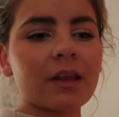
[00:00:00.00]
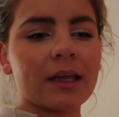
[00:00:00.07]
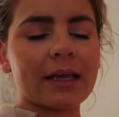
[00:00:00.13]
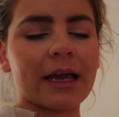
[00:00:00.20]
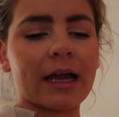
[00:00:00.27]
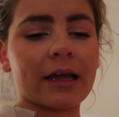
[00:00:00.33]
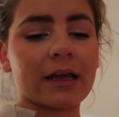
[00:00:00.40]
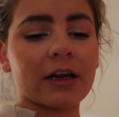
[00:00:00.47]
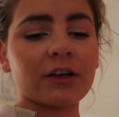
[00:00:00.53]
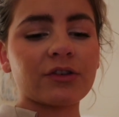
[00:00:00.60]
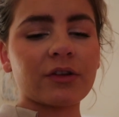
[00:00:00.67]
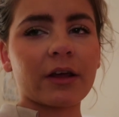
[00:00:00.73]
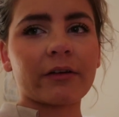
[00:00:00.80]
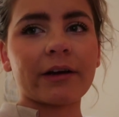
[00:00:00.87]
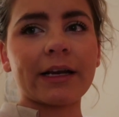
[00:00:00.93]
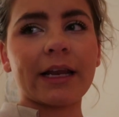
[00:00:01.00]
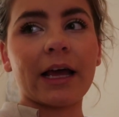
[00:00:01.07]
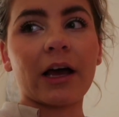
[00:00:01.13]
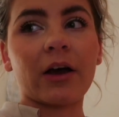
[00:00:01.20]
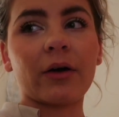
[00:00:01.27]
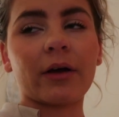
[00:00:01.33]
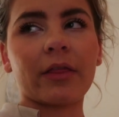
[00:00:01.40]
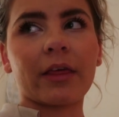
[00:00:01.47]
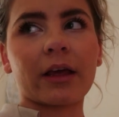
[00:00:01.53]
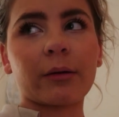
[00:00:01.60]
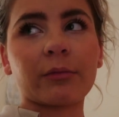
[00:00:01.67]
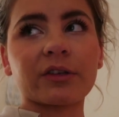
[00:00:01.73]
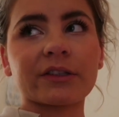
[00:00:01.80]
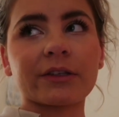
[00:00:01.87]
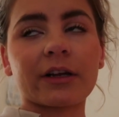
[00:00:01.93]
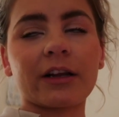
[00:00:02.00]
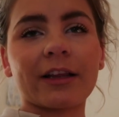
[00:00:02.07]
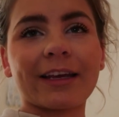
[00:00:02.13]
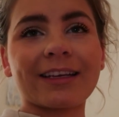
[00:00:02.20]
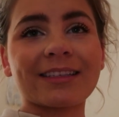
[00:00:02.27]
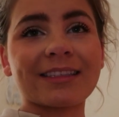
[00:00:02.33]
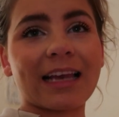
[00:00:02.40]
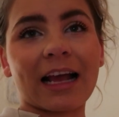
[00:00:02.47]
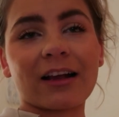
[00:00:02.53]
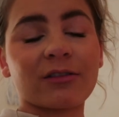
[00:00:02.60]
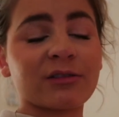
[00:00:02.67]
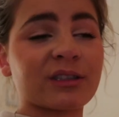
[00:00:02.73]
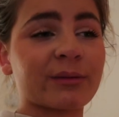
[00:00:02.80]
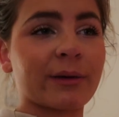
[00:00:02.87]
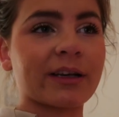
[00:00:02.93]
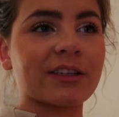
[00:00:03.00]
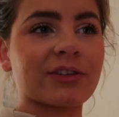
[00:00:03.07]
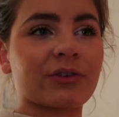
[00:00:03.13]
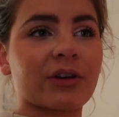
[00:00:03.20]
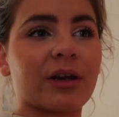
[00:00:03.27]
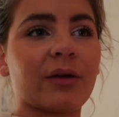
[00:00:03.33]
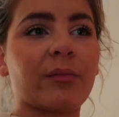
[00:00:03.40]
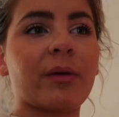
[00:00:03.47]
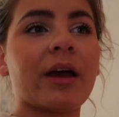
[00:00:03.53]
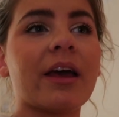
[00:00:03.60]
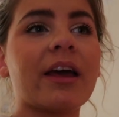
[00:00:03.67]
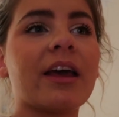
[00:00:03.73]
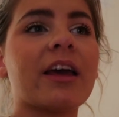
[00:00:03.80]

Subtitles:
yeah, I'm gonna do that right now. I think I'm also gonna like snack on some ice cream